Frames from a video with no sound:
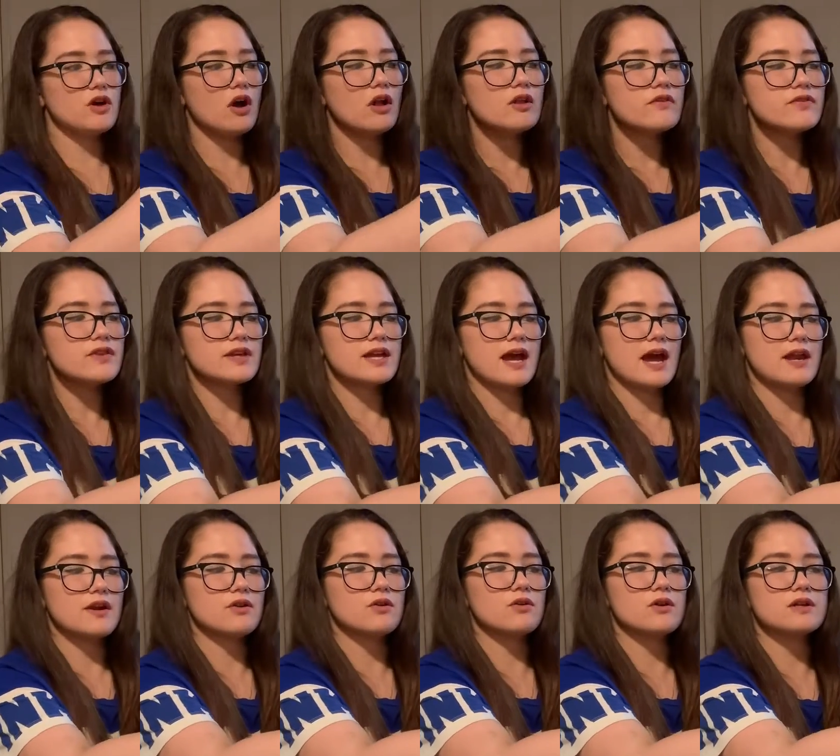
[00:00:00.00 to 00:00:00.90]
All of the
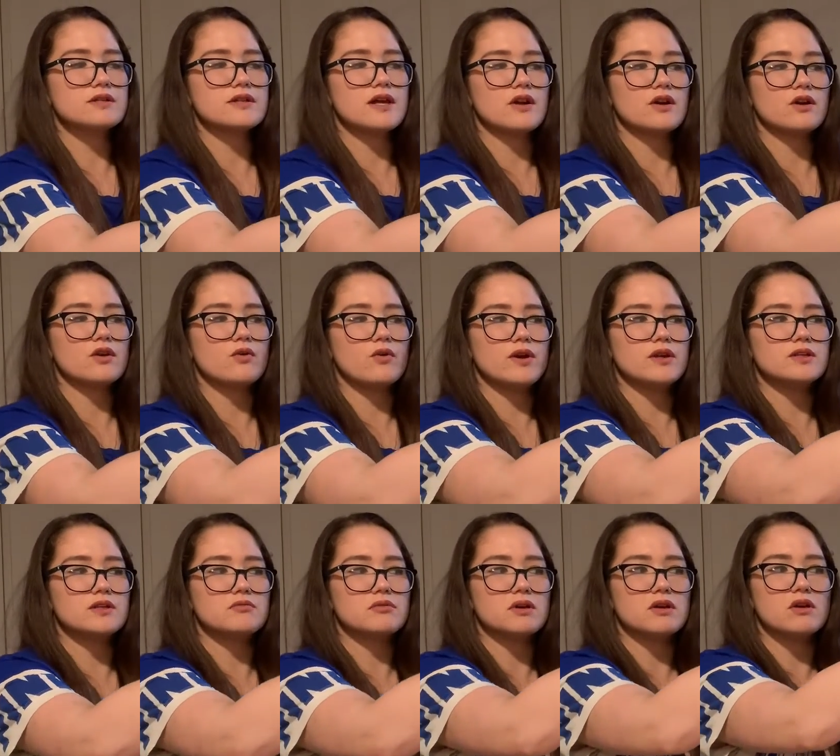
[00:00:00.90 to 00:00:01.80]
categories that are going
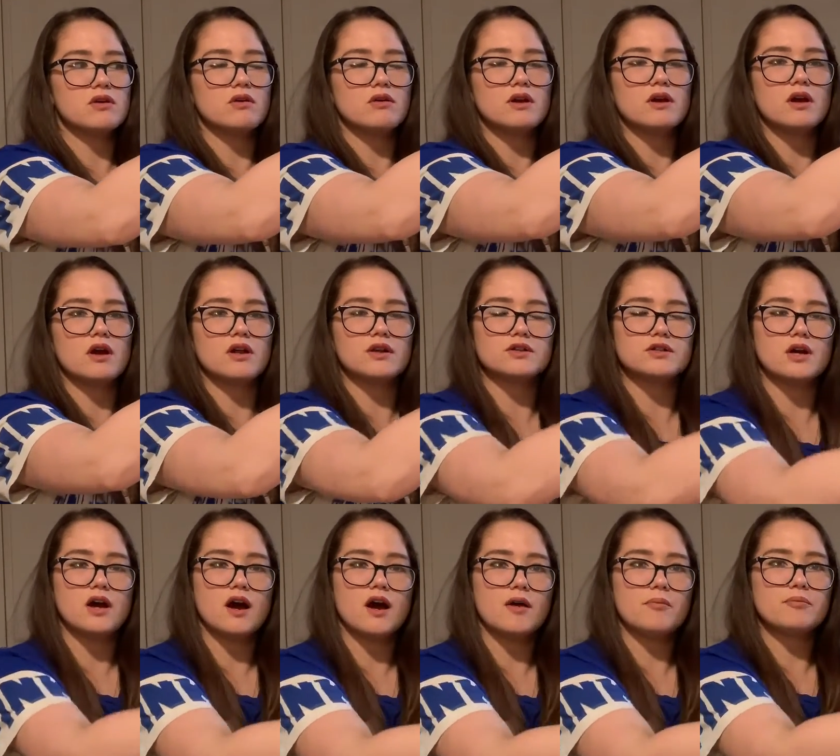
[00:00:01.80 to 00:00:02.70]
to be going on
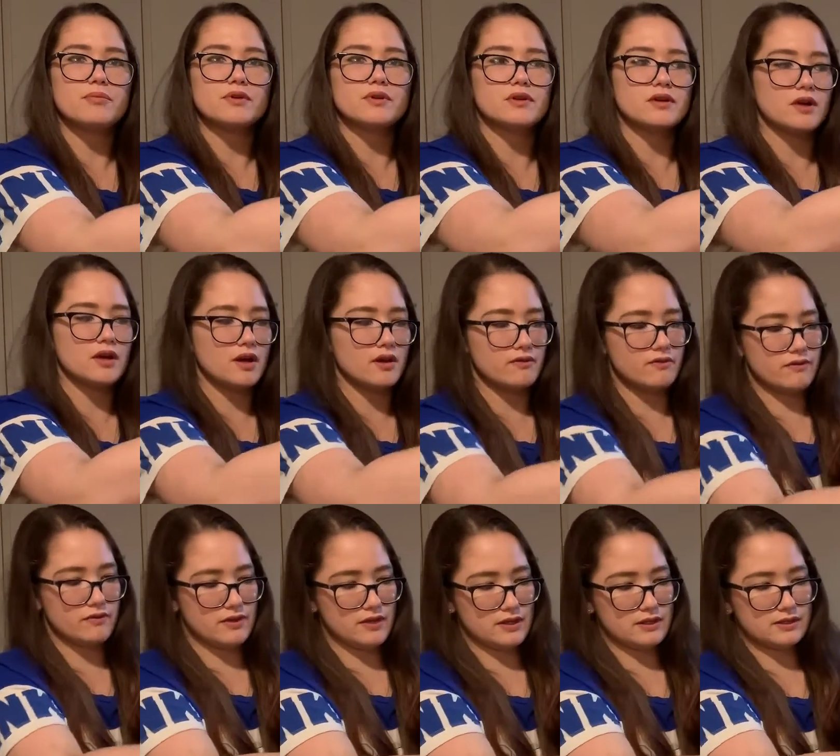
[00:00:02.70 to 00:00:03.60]
top
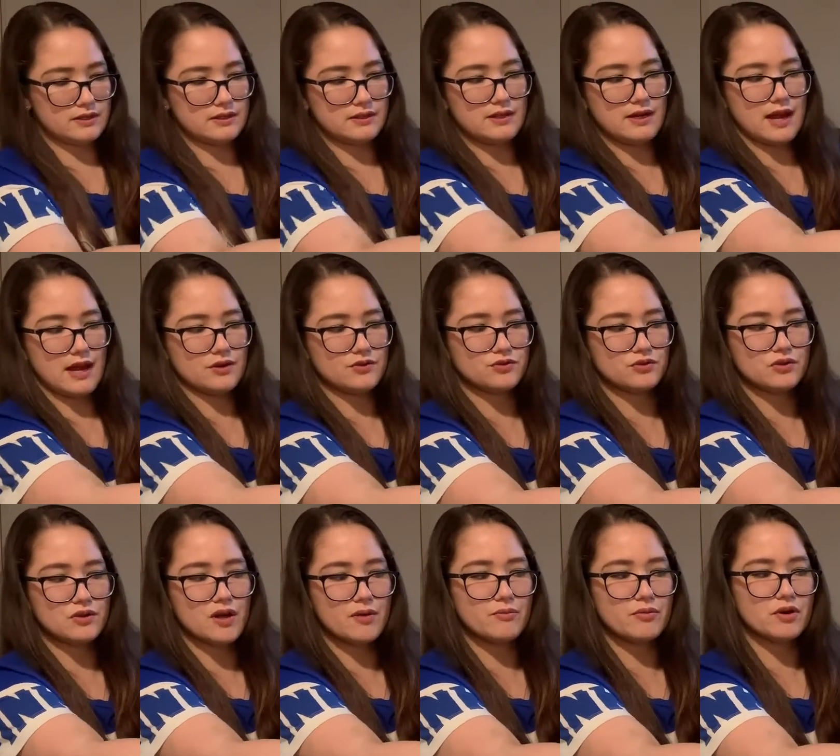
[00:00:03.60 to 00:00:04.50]
of this
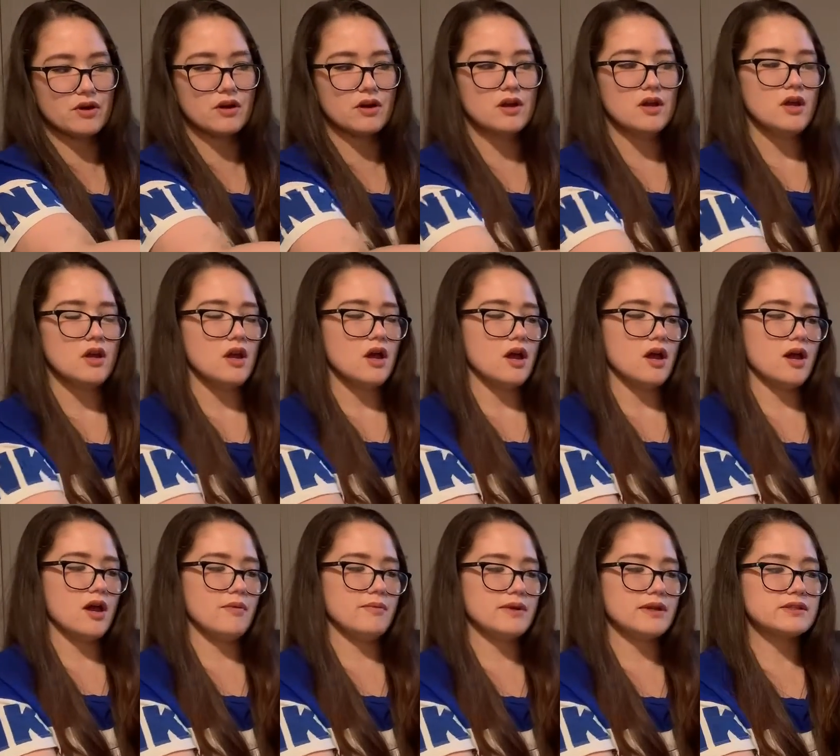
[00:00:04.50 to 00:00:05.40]
natural number,
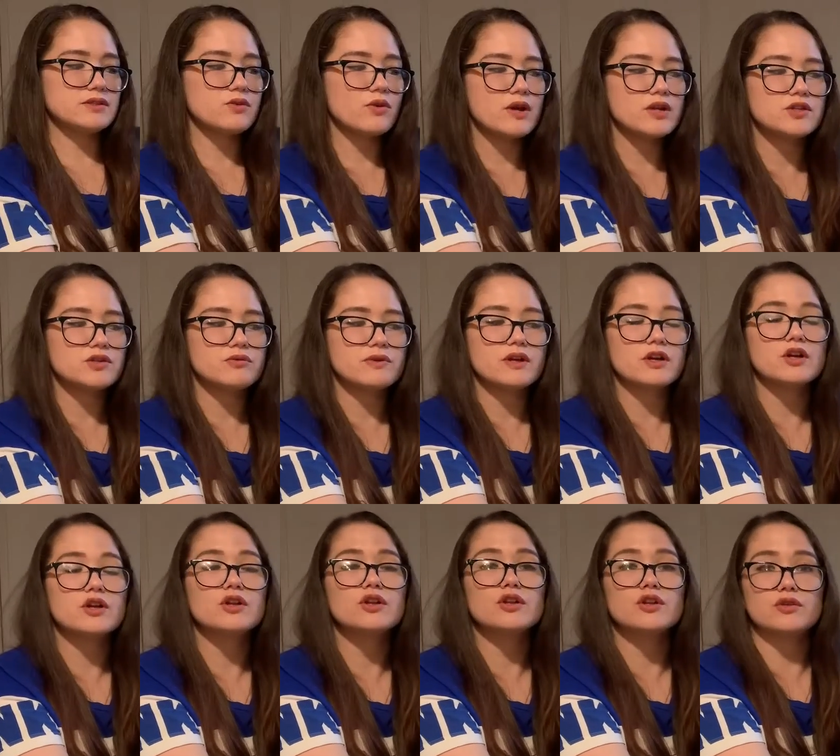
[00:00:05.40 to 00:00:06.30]
it's going to
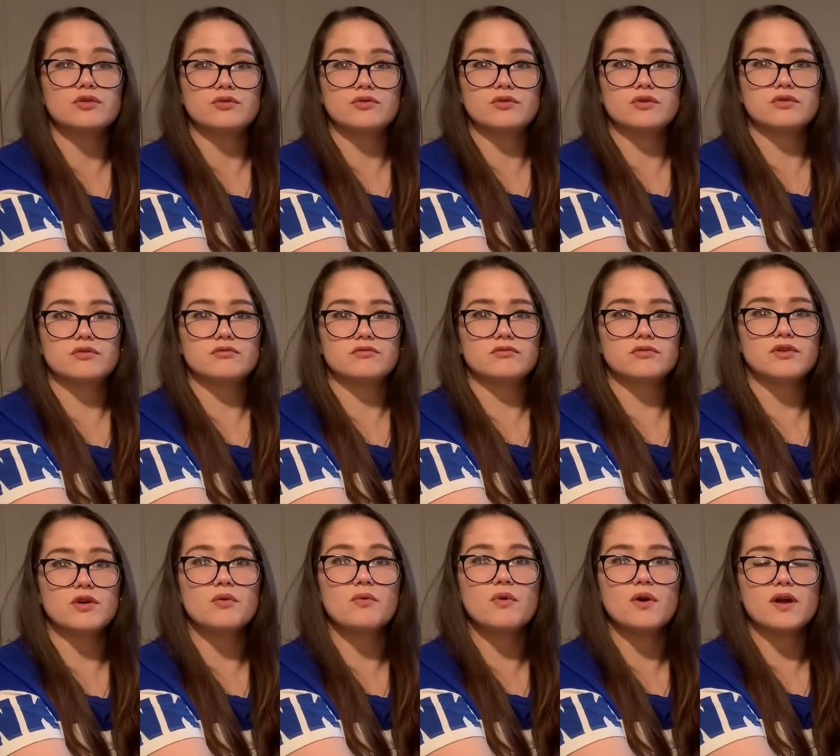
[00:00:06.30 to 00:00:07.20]
include
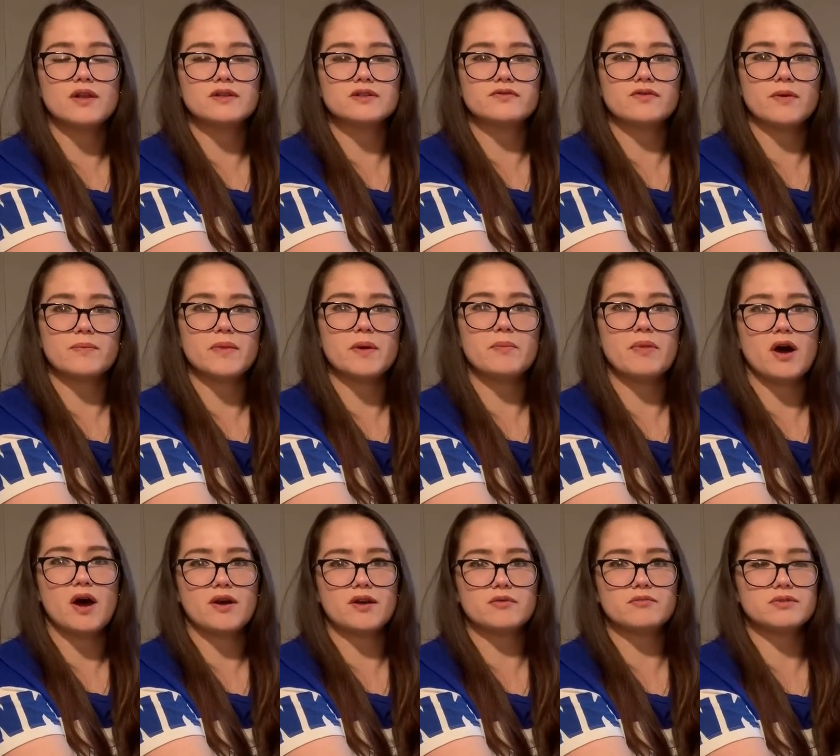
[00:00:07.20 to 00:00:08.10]
the ones from the
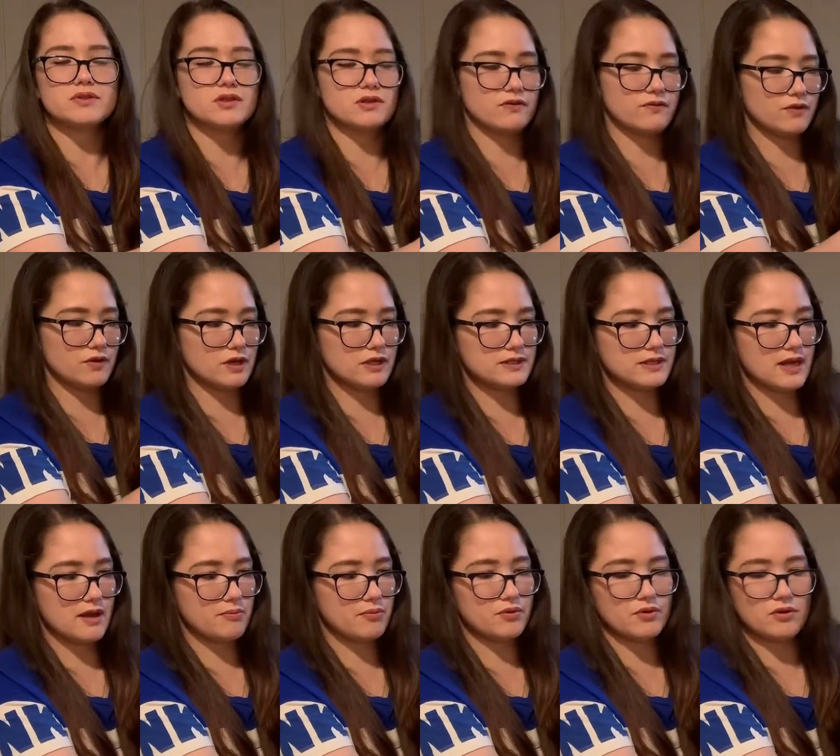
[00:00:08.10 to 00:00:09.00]
bottom. So for
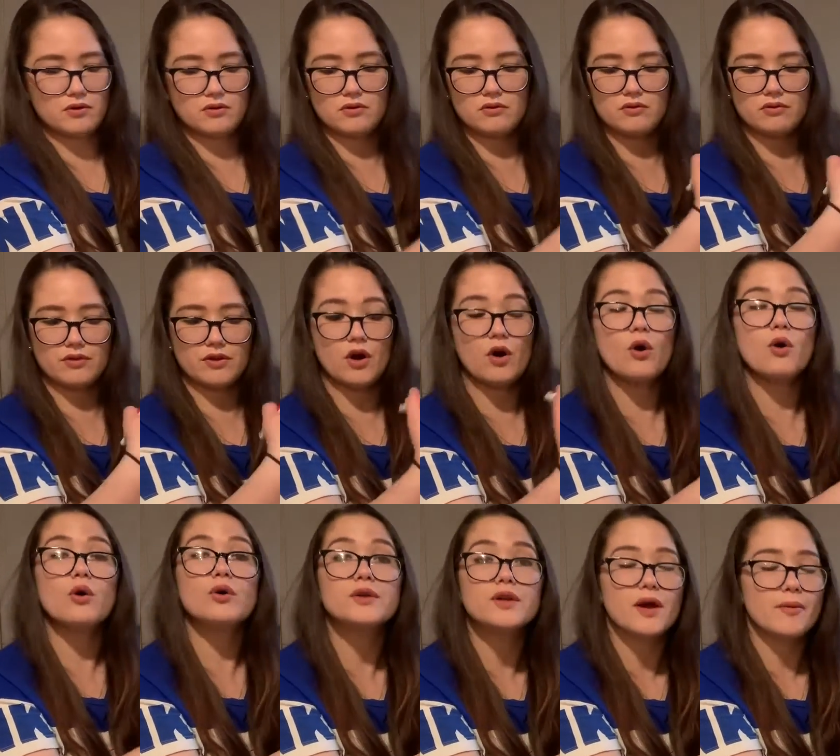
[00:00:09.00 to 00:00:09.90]
example, the
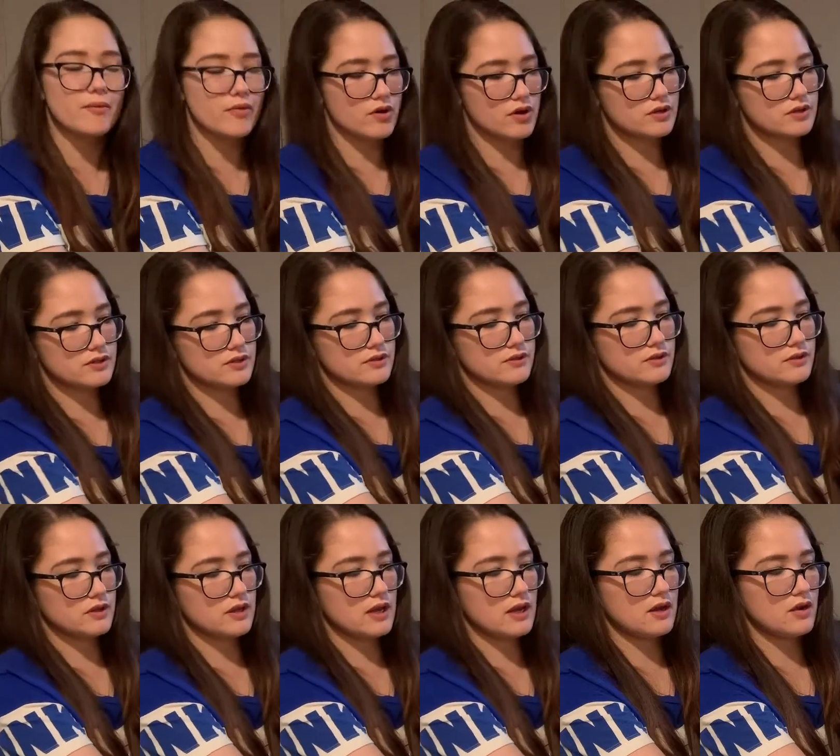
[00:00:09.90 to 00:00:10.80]
whole numbers,
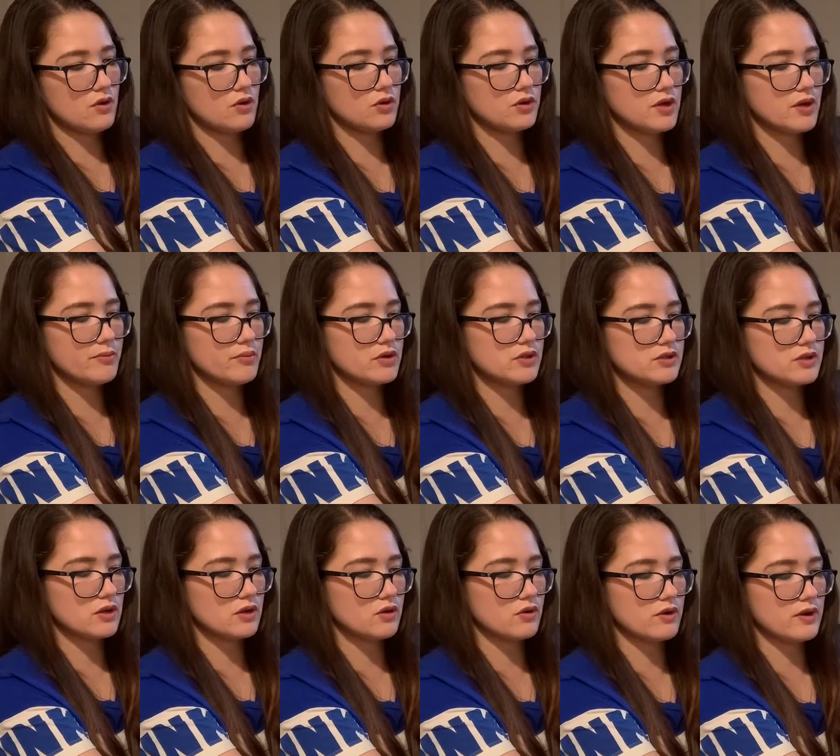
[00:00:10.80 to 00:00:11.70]
okay, whole numbers
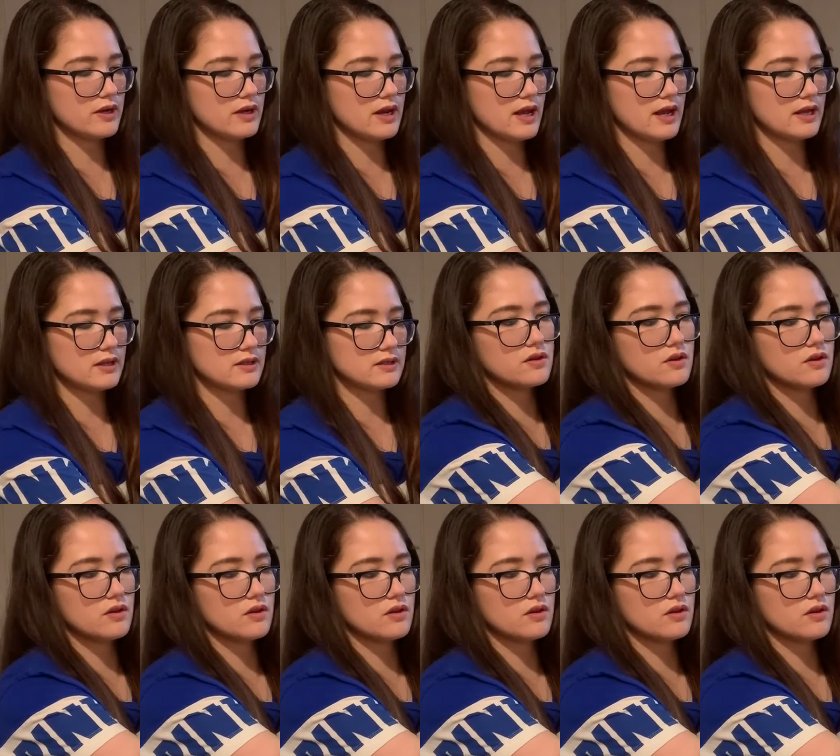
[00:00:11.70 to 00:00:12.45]
are going next.